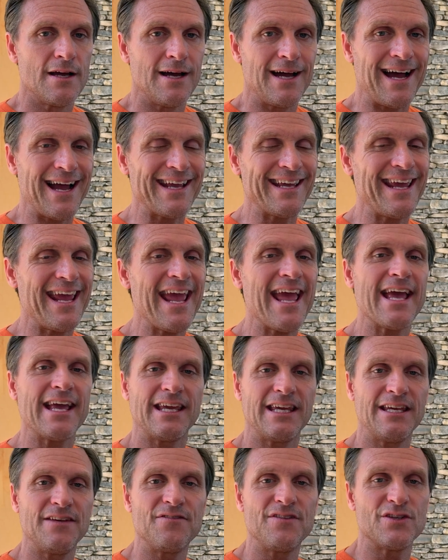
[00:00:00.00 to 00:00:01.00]
I can't
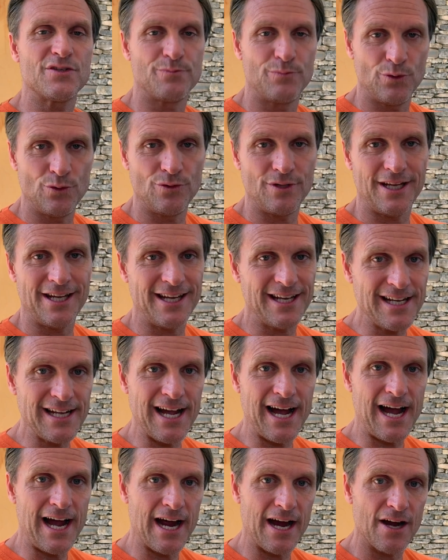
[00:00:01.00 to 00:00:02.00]
give this boot any
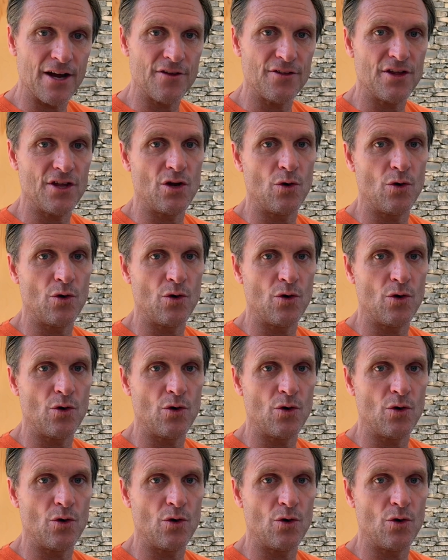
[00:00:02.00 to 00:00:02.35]
higher than